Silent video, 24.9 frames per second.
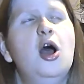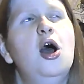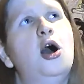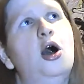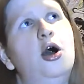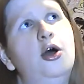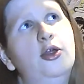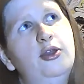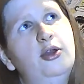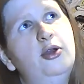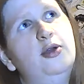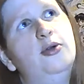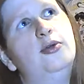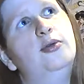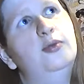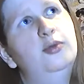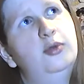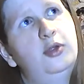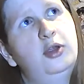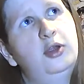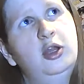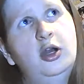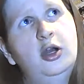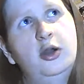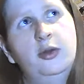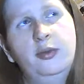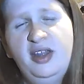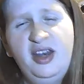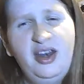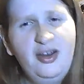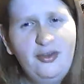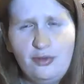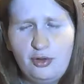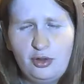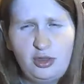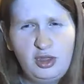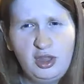Although, you know, we
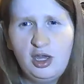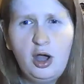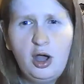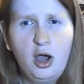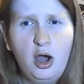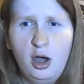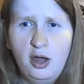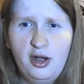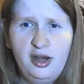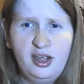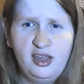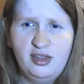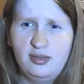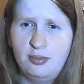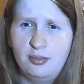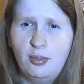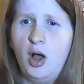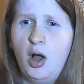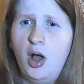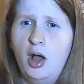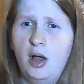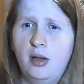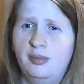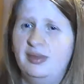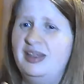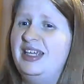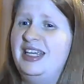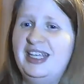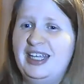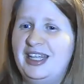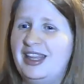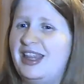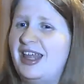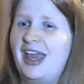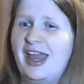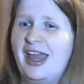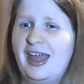never see Connie's mom
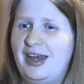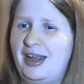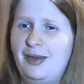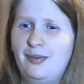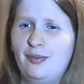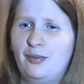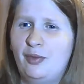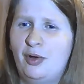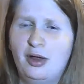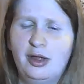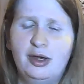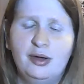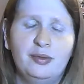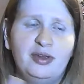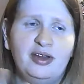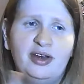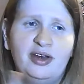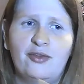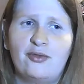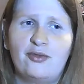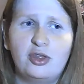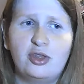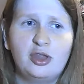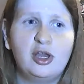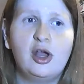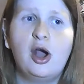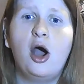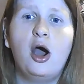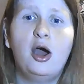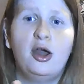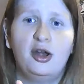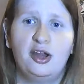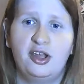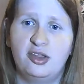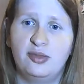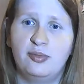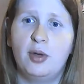eat anyone. We never see
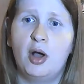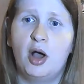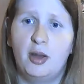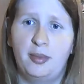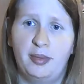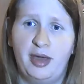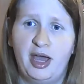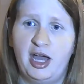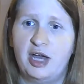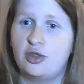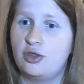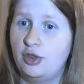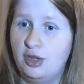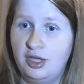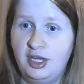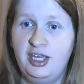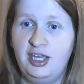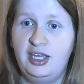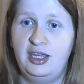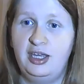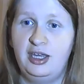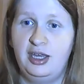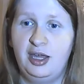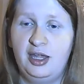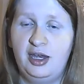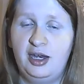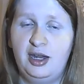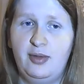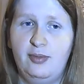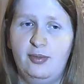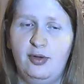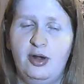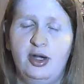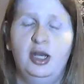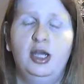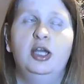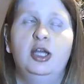Connie's mom actually eat
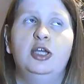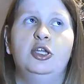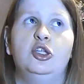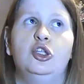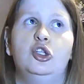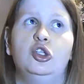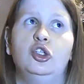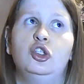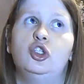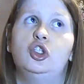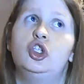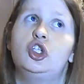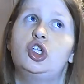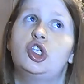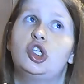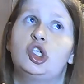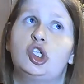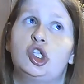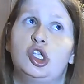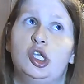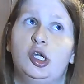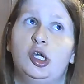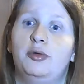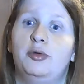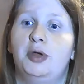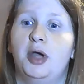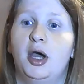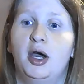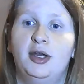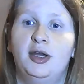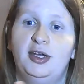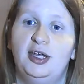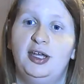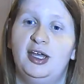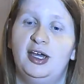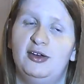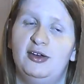anyone. She, you know,
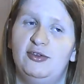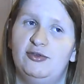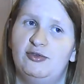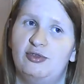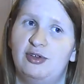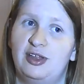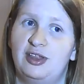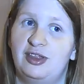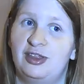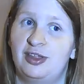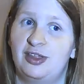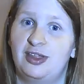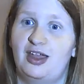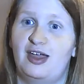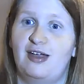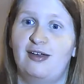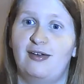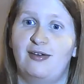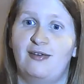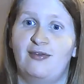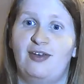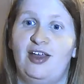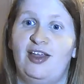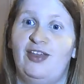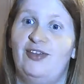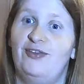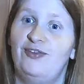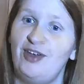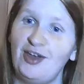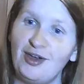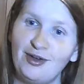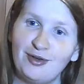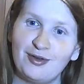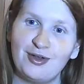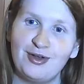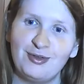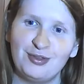Connie kind of tries to sacrifice
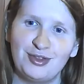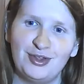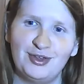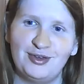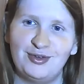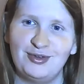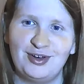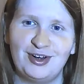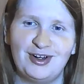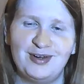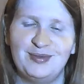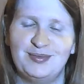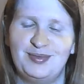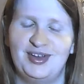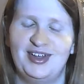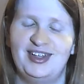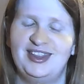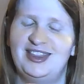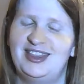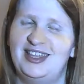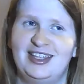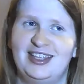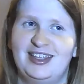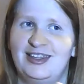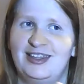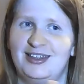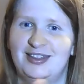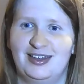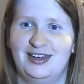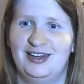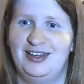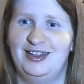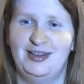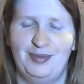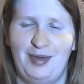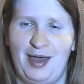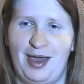Falco to her, but that doesn't
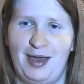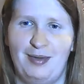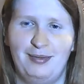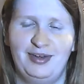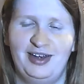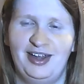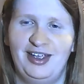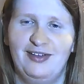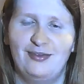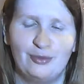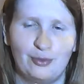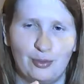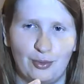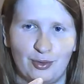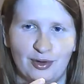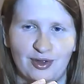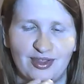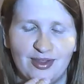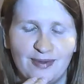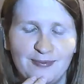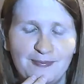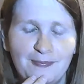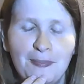end up happening, of course.